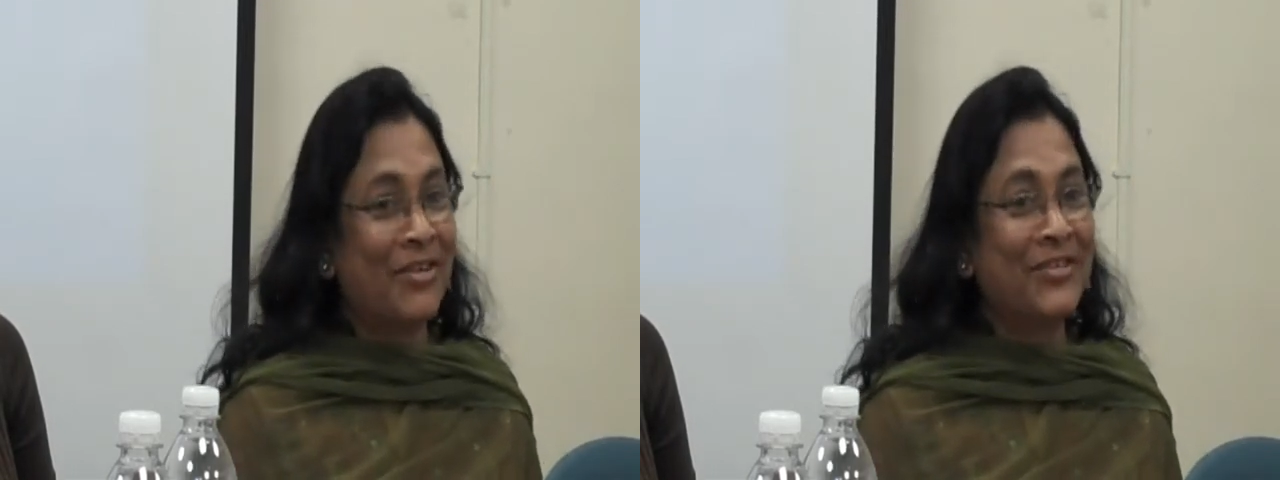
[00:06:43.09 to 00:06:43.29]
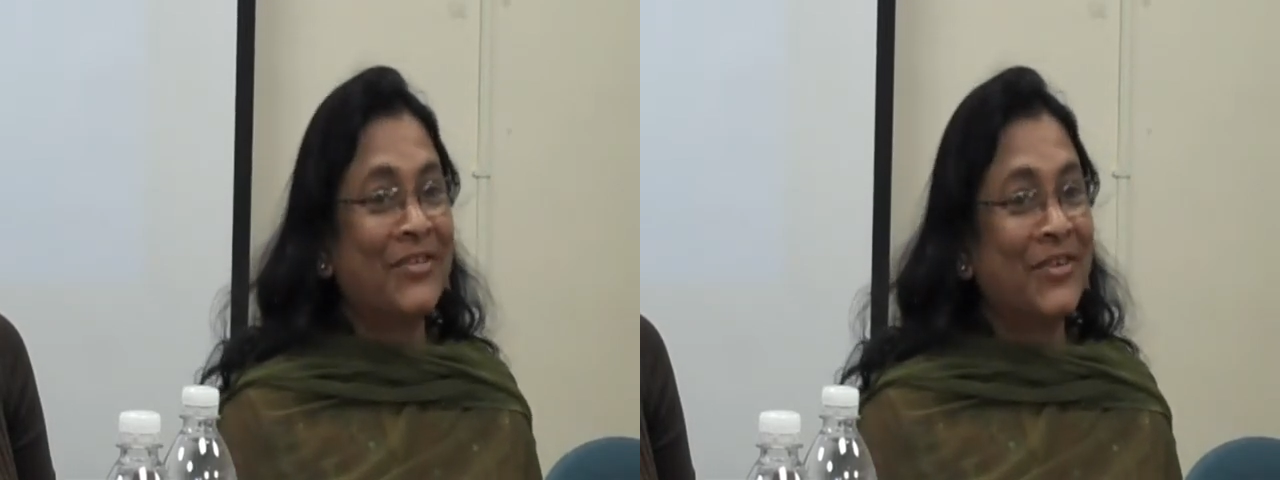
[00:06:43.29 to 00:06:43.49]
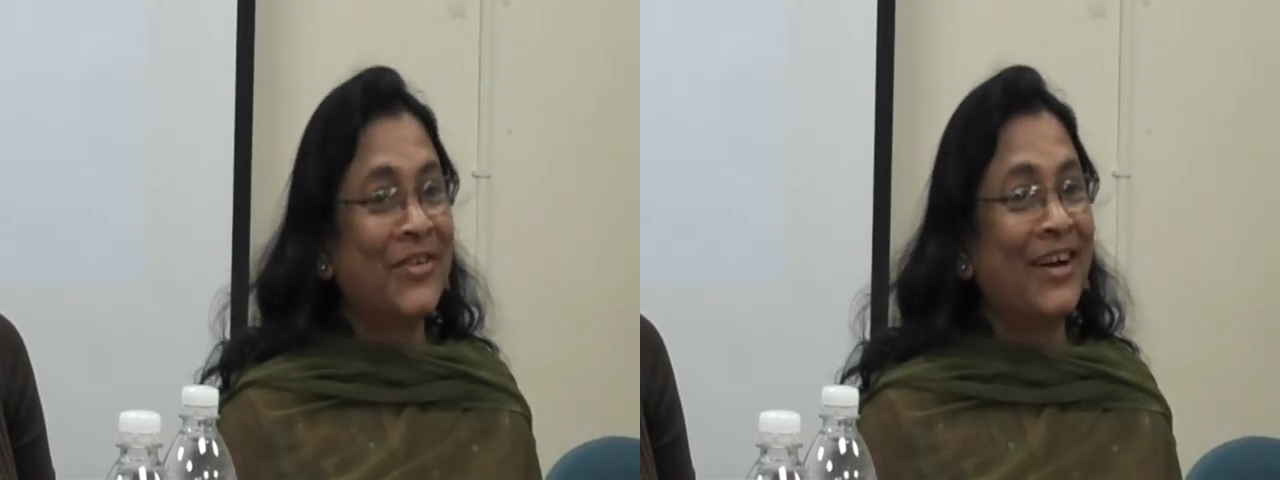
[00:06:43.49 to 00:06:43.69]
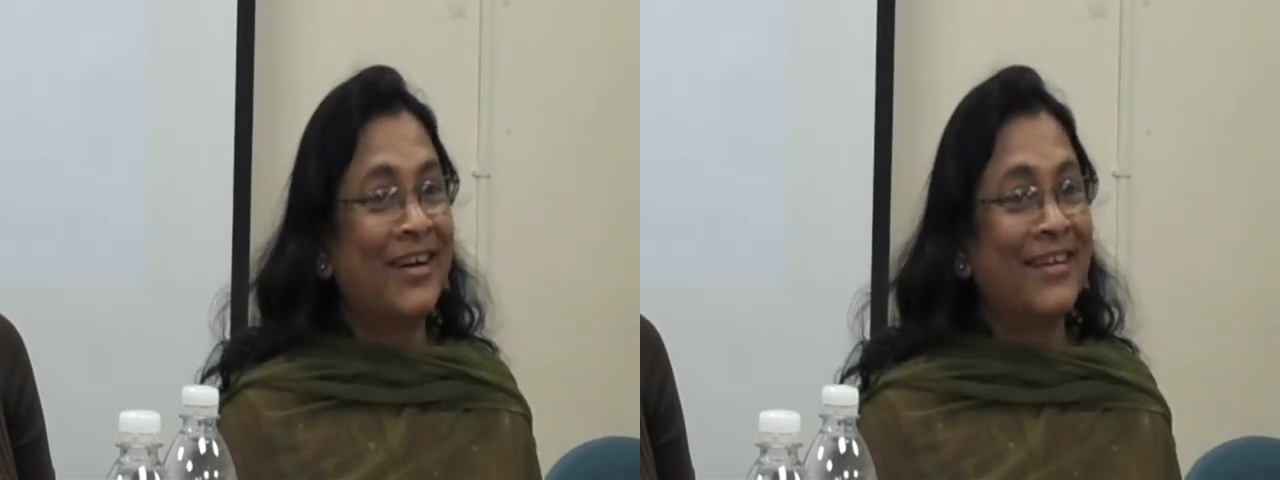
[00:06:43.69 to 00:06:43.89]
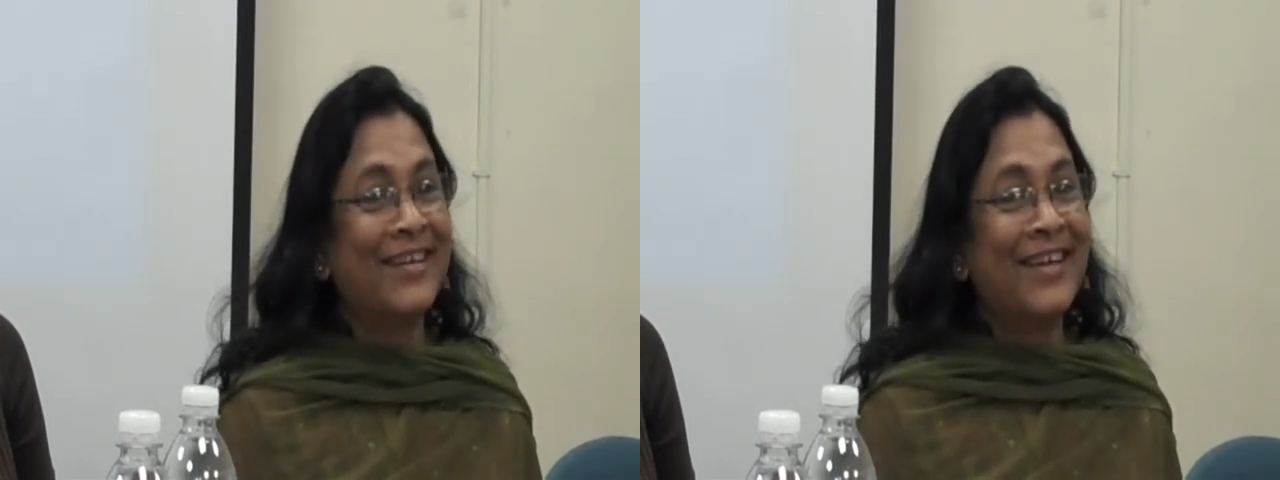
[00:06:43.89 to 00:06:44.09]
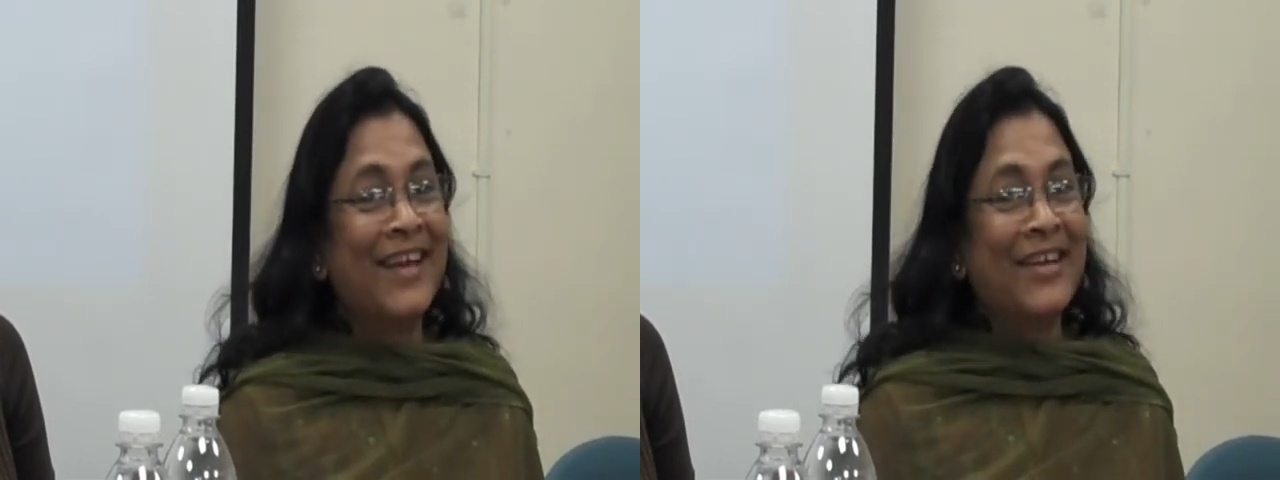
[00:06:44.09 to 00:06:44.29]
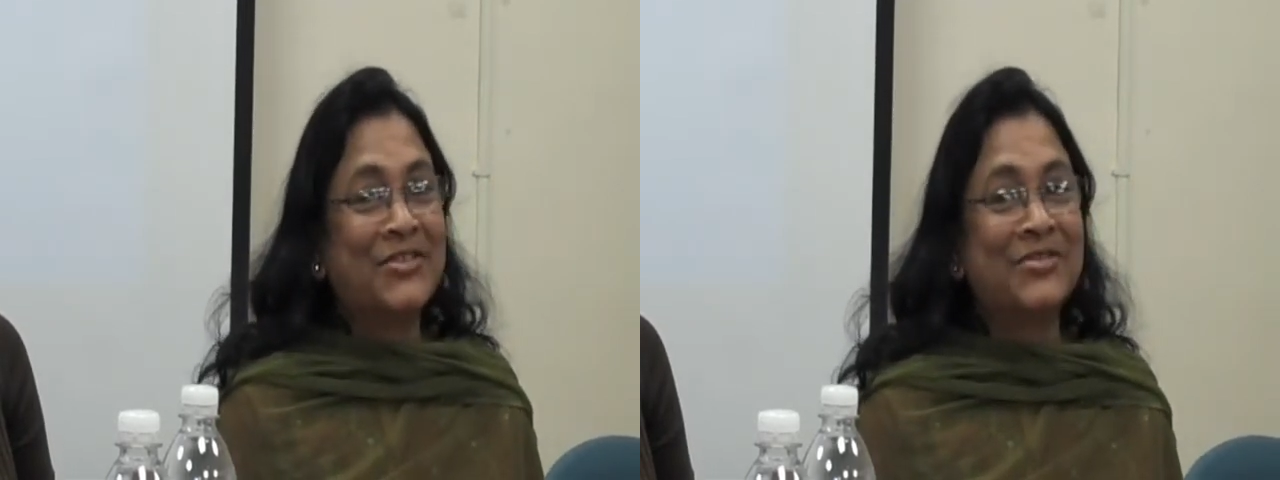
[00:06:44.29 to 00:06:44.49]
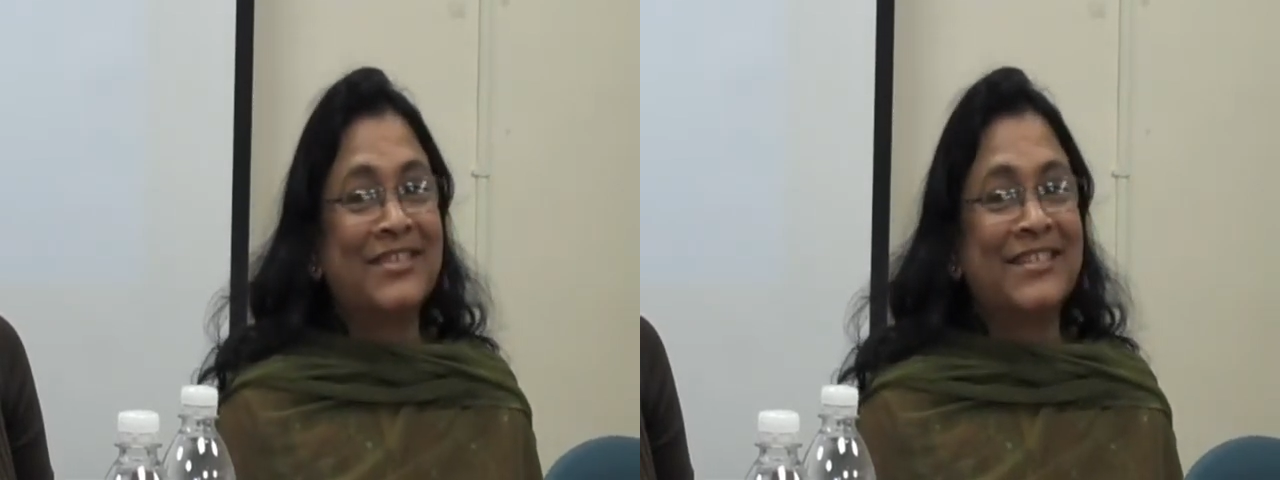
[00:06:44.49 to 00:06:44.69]
also,
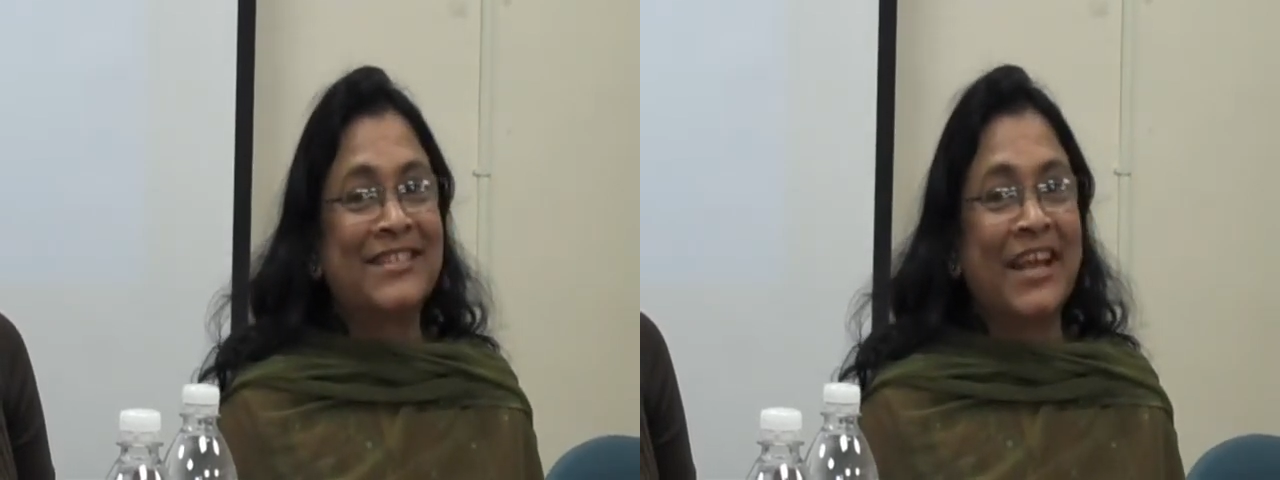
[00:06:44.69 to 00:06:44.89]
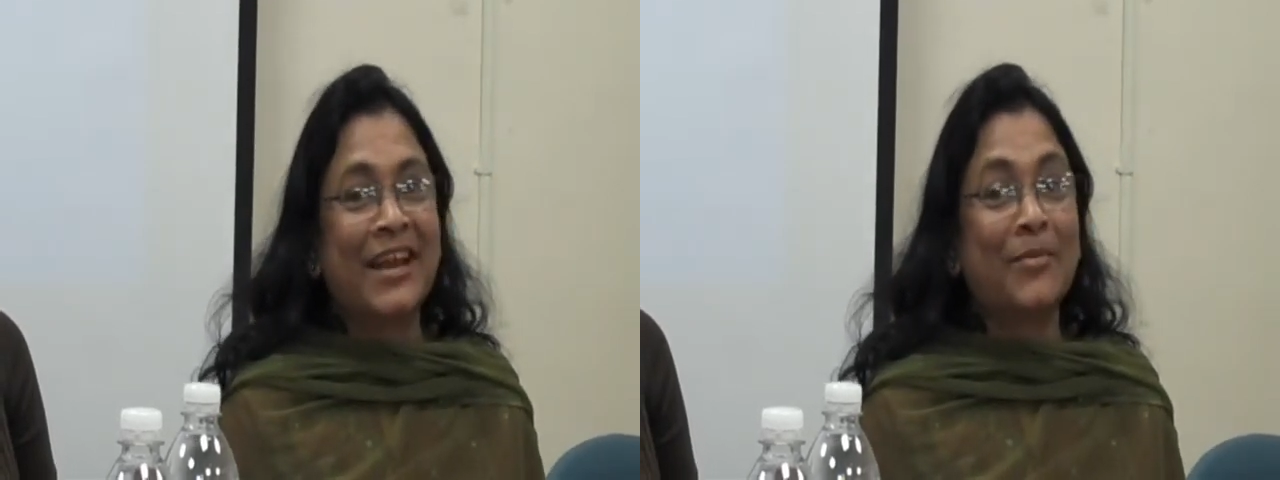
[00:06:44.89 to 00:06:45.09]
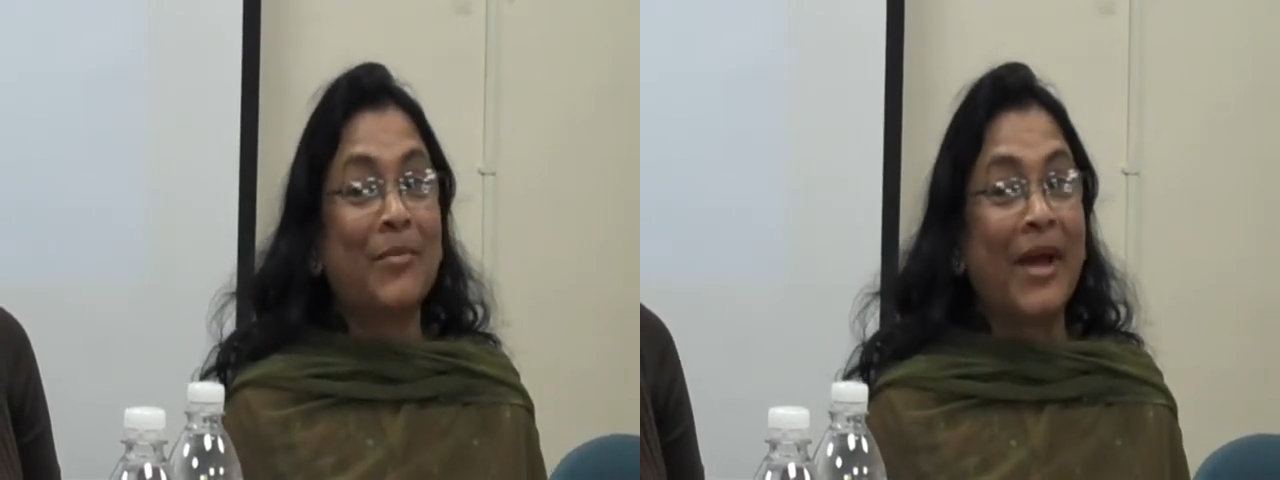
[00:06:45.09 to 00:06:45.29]
to just stand up.